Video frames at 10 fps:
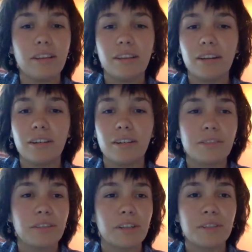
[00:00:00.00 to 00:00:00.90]
young
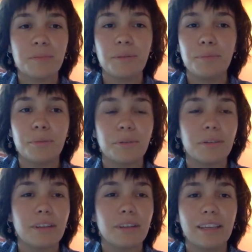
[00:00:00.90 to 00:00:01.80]
trans
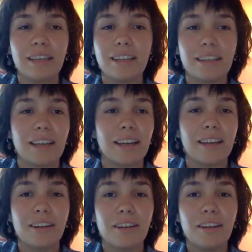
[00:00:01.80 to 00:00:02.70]
people get
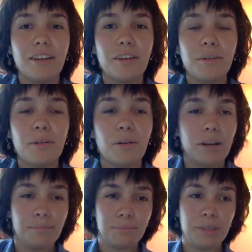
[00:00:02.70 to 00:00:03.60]
that
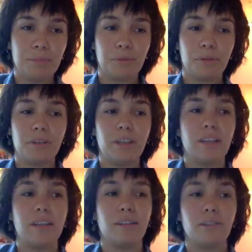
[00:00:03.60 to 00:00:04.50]
people
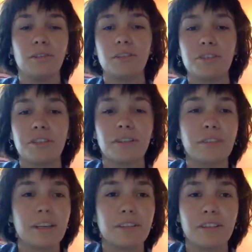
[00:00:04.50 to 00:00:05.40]
in older
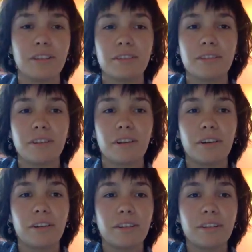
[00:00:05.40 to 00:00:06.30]
generations
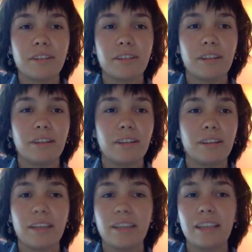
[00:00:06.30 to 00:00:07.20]
aren't gonna
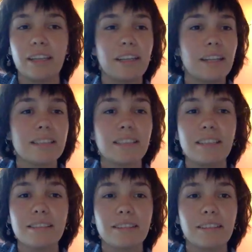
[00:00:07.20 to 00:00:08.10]
like get it as
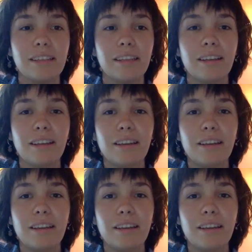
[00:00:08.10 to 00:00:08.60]
easily.